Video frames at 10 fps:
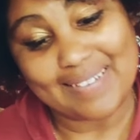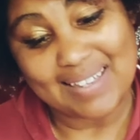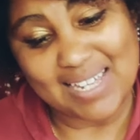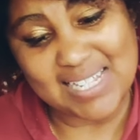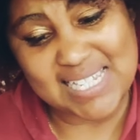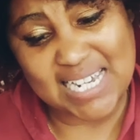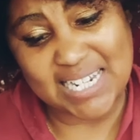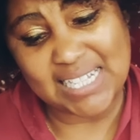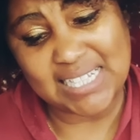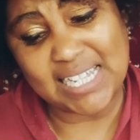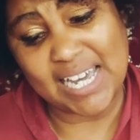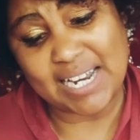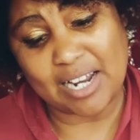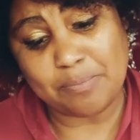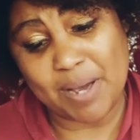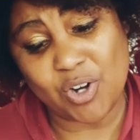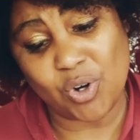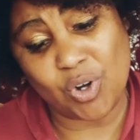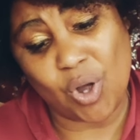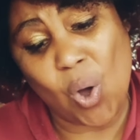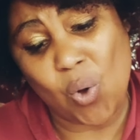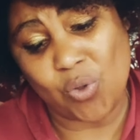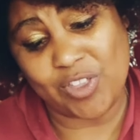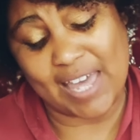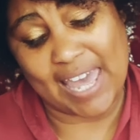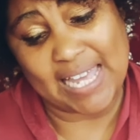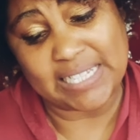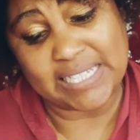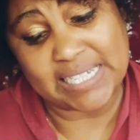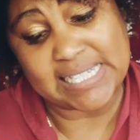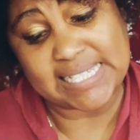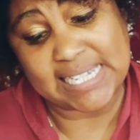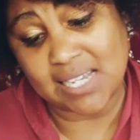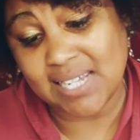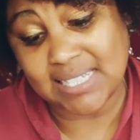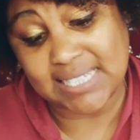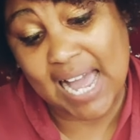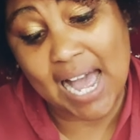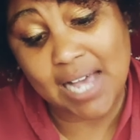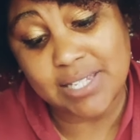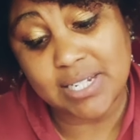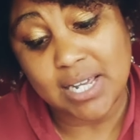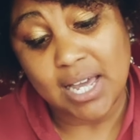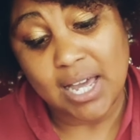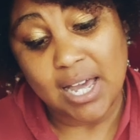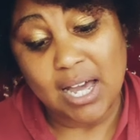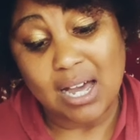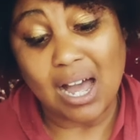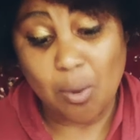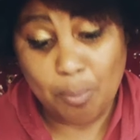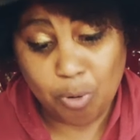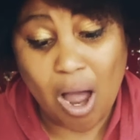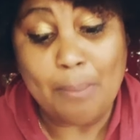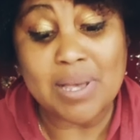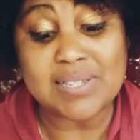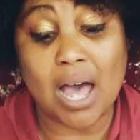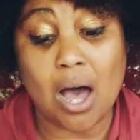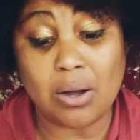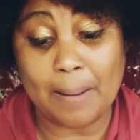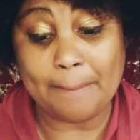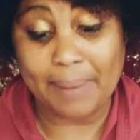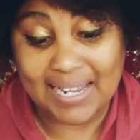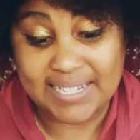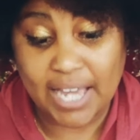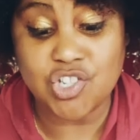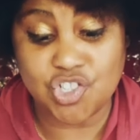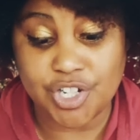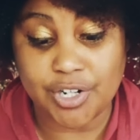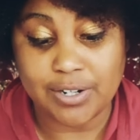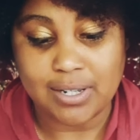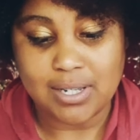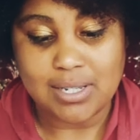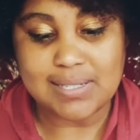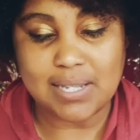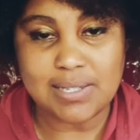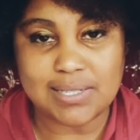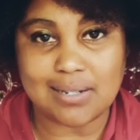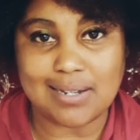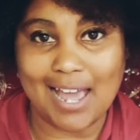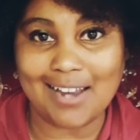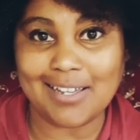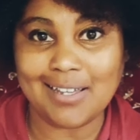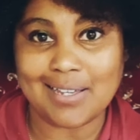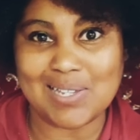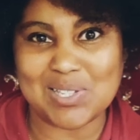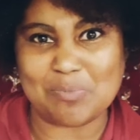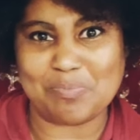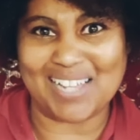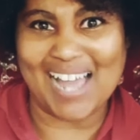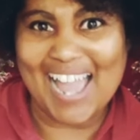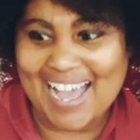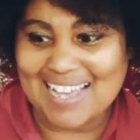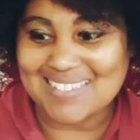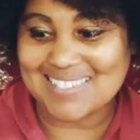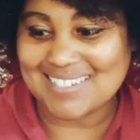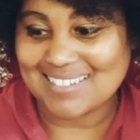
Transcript: It's getting late, I better go, the alien says at last. I'll promise I'll come back next year. Cincinnati is a blast.